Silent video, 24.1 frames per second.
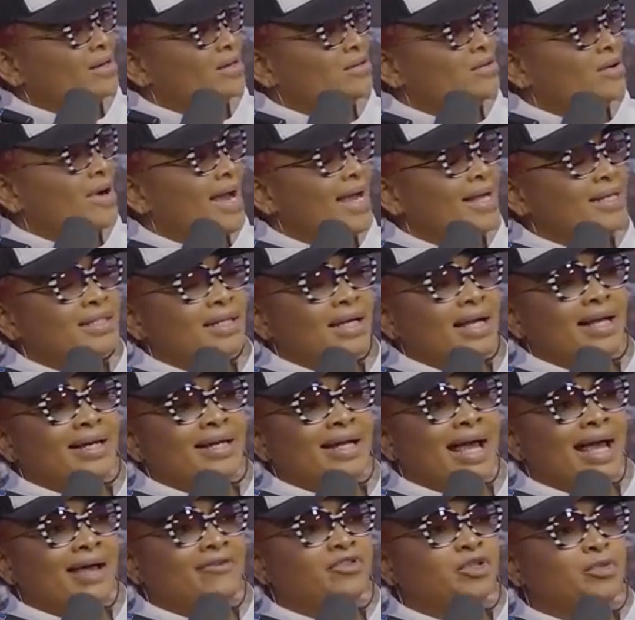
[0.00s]
right? And
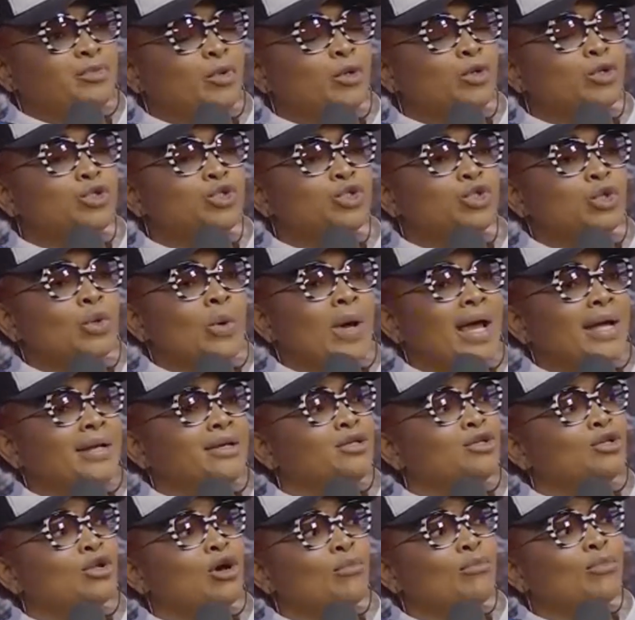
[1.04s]
I've spoken to quite a
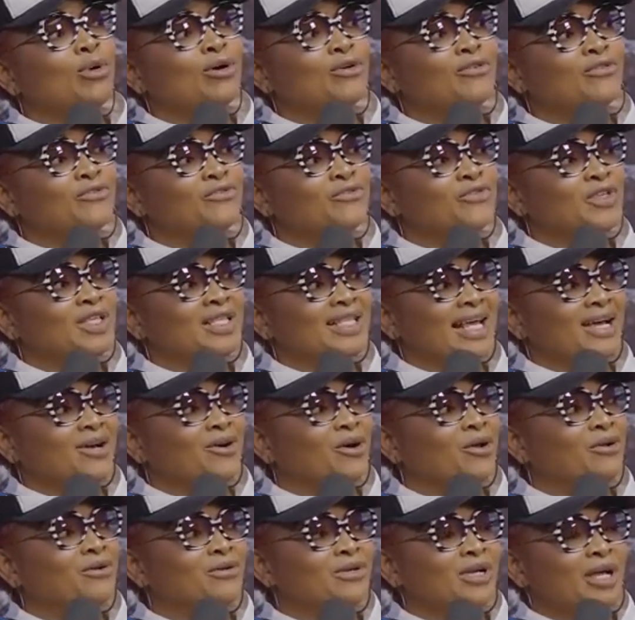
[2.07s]
number of
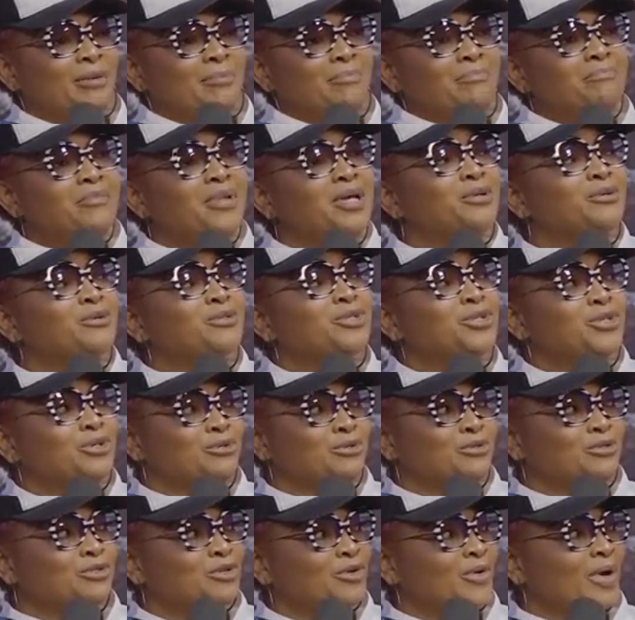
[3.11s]
middle
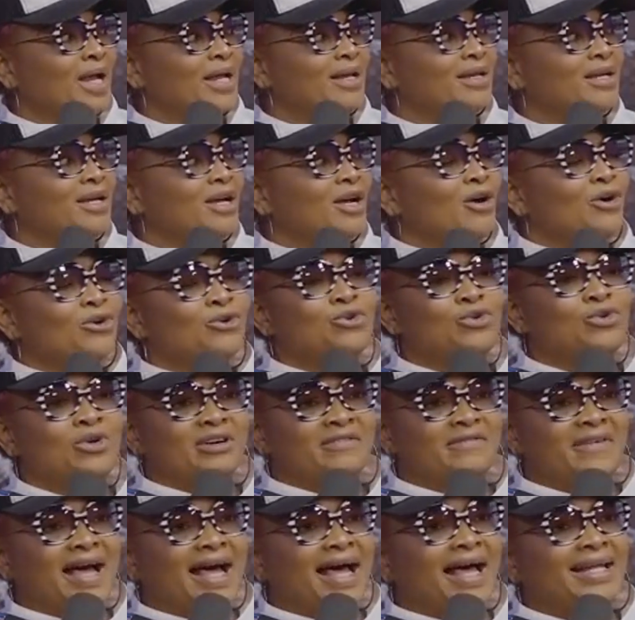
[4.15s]
children who
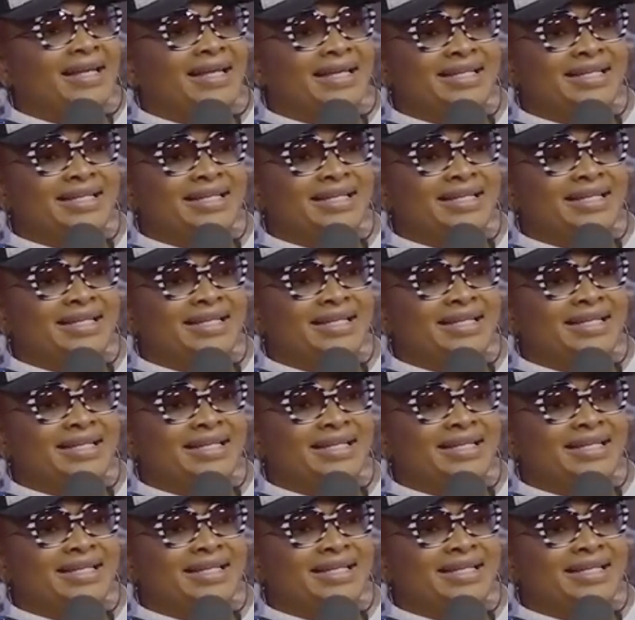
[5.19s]
have had a